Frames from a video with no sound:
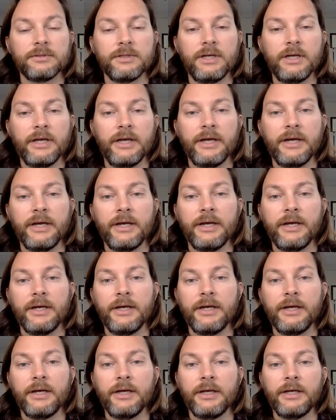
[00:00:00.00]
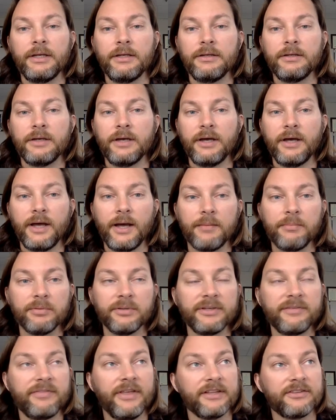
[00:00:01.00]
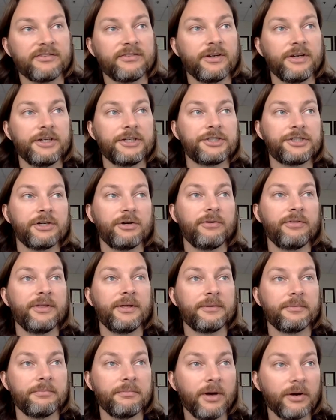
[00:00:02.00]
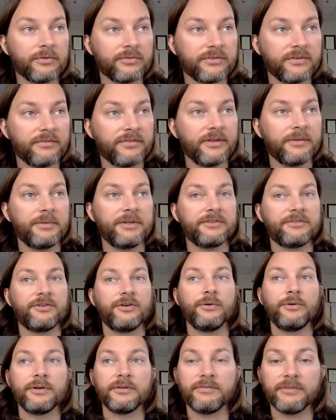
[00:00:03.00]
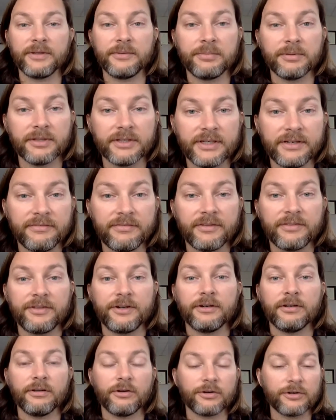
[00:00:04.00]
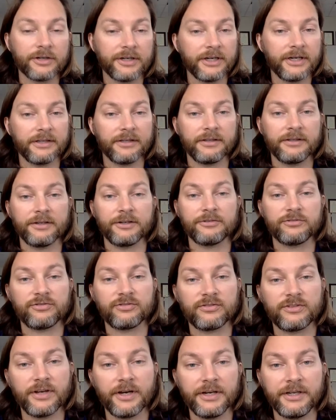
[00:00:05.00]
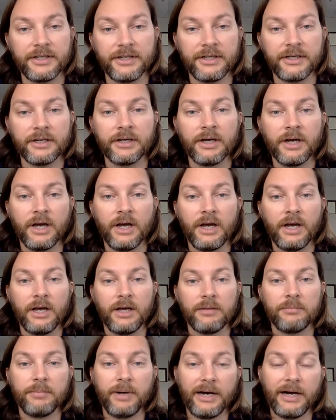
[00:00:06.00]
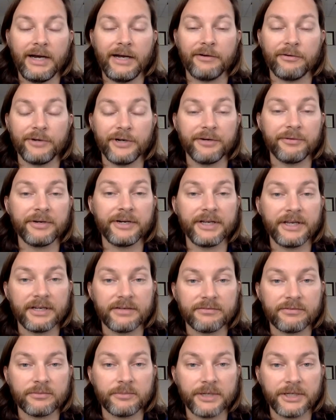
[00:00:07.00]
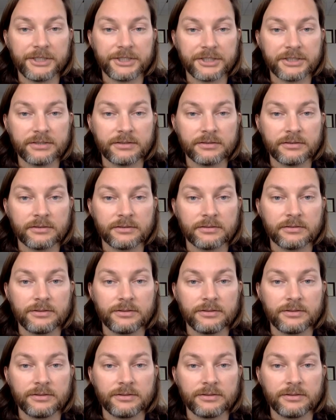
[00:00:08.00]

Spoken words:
And I believe that study showed that most of them intuitively believe that they're learning and then they're studying by rereading information,